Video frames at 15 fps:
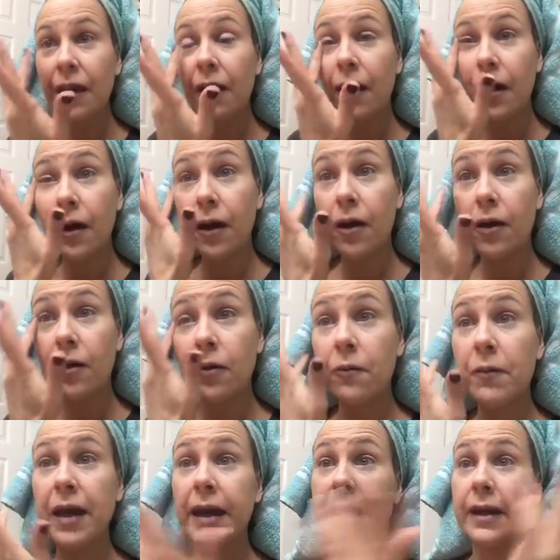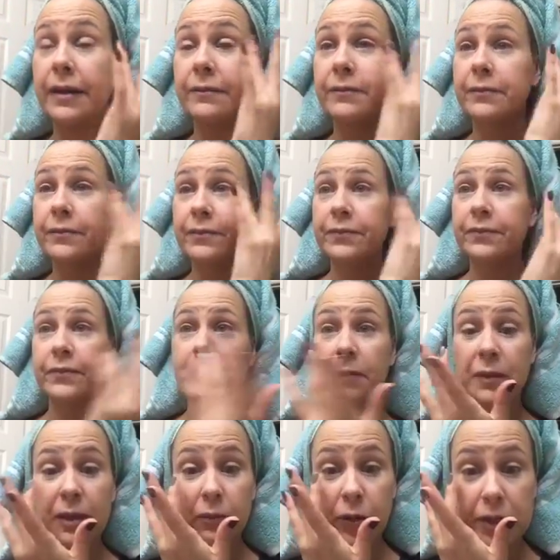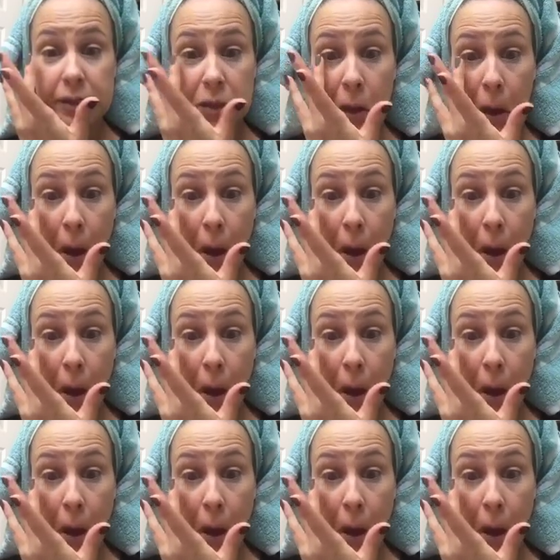Oh man, the memories.